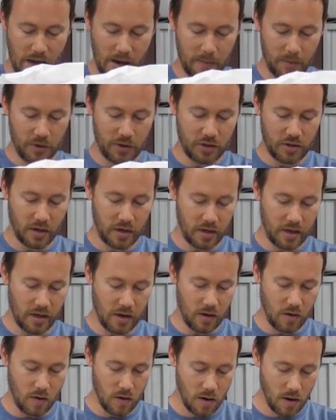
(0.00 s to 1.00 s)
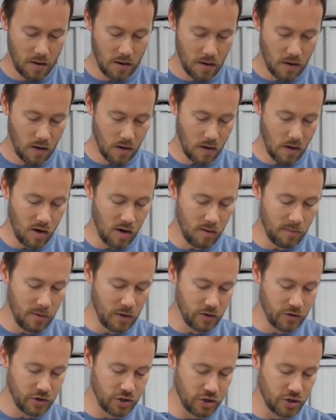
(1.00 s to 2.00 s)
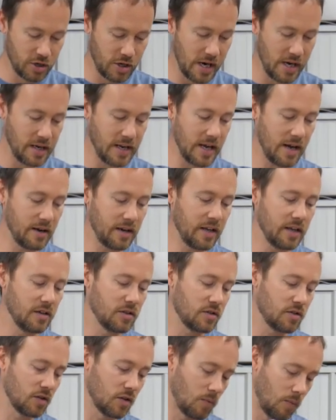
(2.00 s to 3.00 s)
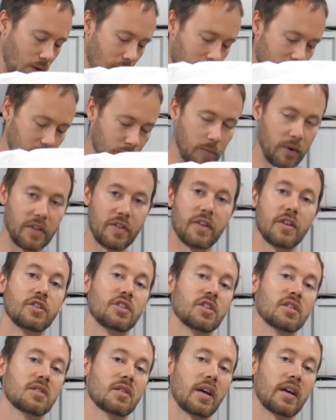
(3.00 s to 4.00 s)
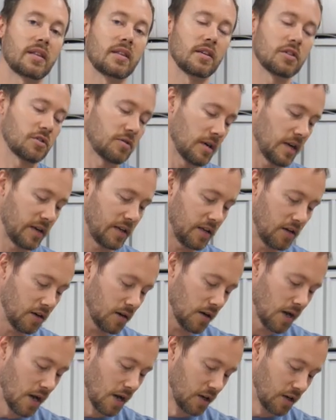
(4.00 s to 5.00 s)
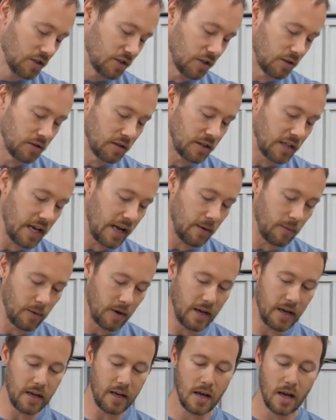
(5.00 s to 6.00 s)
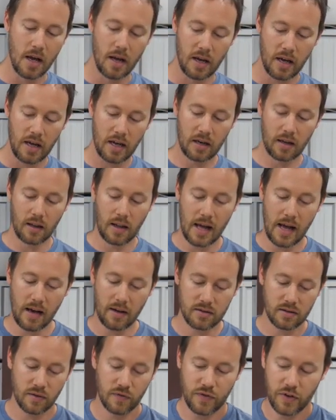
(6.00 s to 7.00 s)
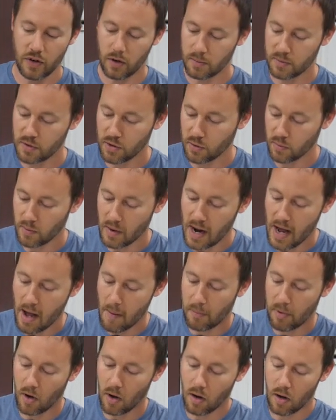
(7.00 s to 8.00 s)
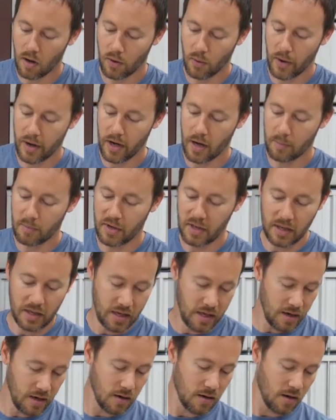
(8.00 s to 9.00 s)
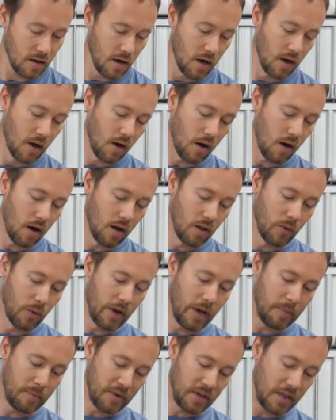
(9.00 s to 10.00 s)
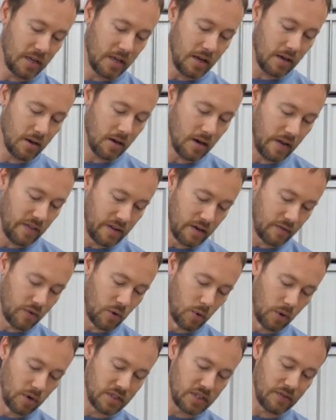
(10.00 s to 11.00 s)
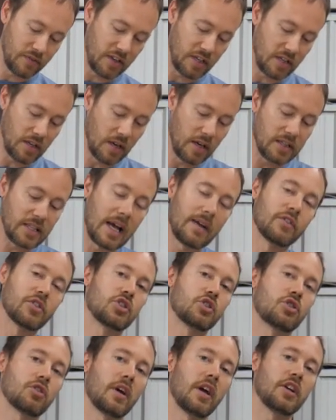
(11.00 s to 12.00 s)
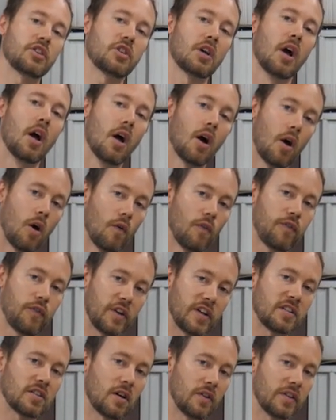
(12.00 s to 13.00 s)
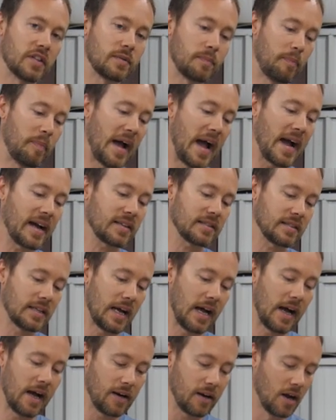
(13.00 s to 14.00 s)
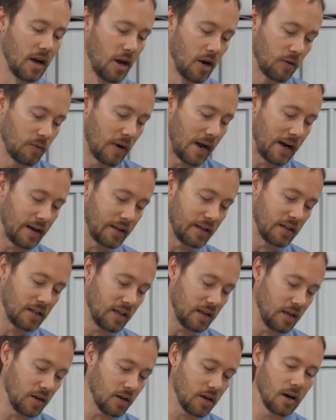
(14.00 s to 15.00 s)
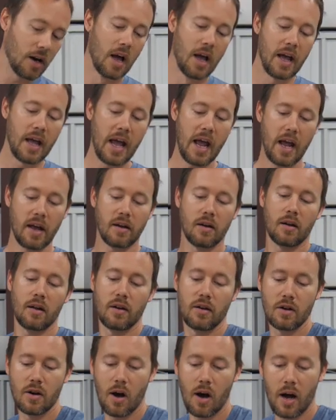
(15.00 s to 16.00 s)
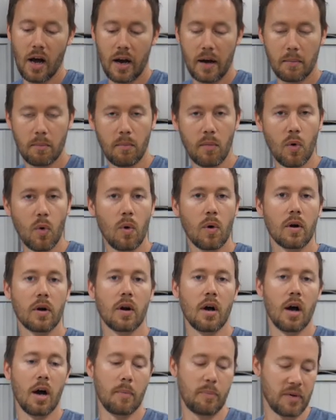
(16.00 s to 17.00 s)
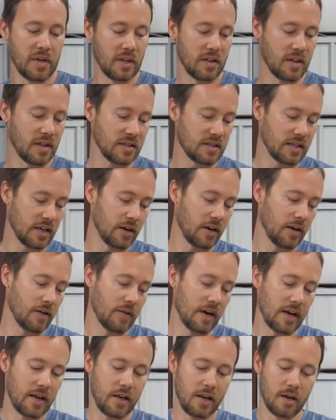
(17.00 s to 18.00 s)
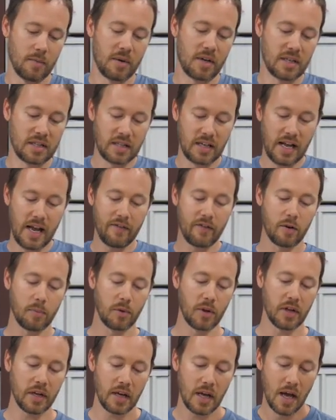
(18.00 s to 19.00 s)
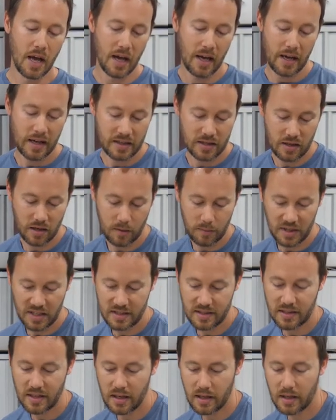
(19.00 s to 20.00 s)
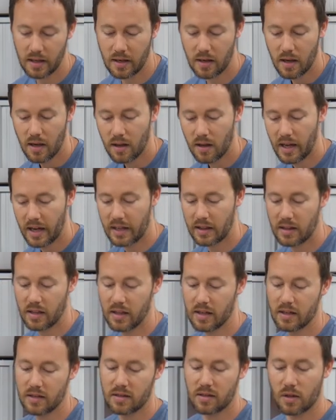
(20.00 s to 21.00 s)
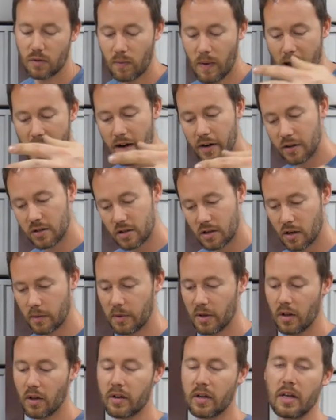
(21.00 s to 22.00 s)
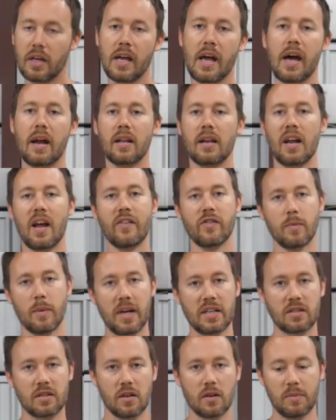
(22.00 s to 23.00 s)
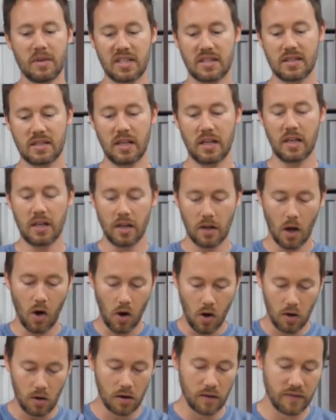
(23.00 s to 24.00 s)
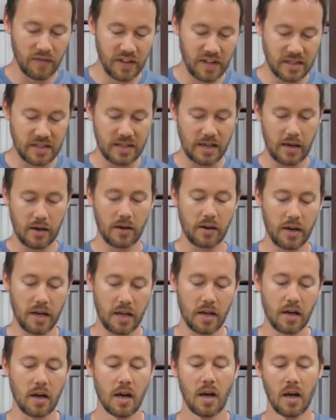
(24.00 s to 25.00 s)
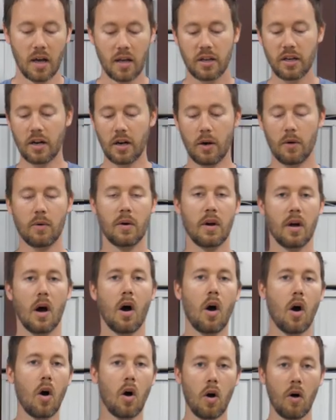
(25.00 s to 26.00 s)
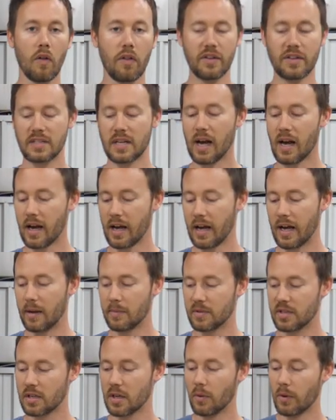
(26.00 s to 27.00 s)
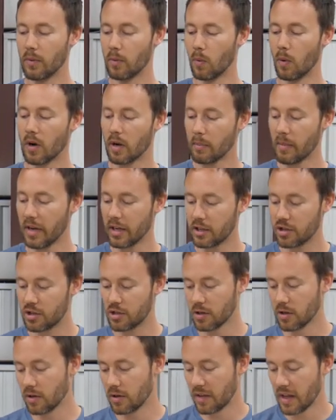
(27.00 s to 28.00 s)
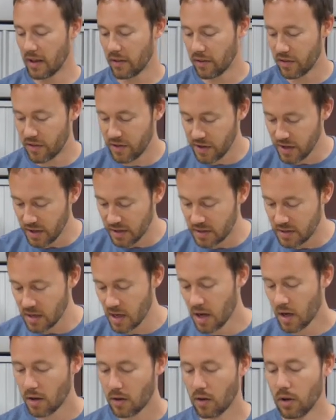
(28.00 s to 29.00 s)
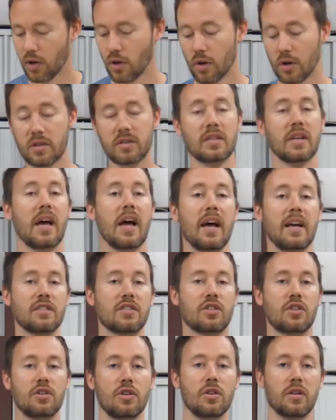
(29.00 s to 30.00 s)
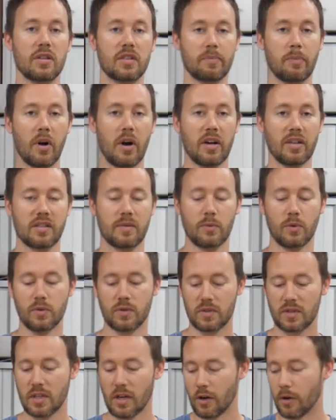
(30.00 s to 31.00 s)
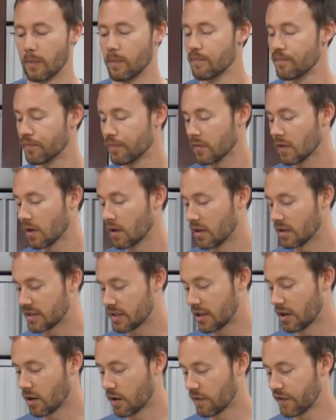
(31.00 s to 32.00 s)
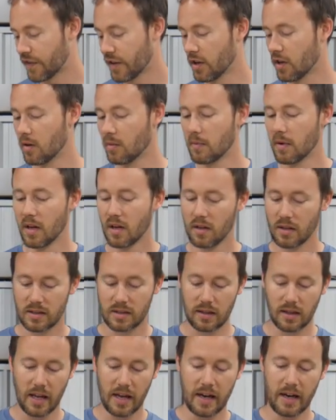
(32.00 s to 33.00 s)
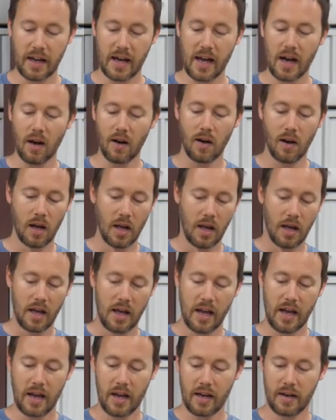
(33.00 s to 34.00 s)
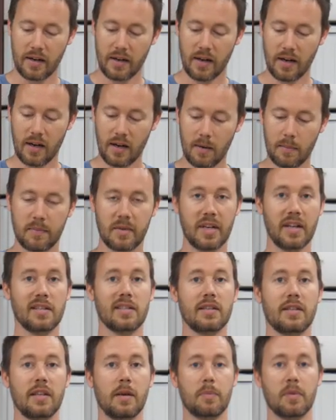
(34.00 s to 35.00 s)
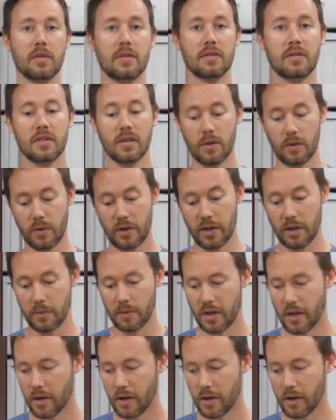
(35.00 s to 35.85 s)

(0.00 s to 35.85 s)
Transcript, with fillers: and we're just gonna go almost straight down into the water with it, just like this right here. So then that way It allows the film to wrap all the way up into here, all the way up into here, and then of course if it does have a stretch, hopefully it's on this back side right in here and not more up in this area right here, because inevitably it's going to be sitting like this, the rider's going to be looking at it, everybody's going to be seeing all of this area, you know, all the time. So we want to make sure that this looks as good as possible. So let's get our film, let's lay it out, and um, get to dipping. So here we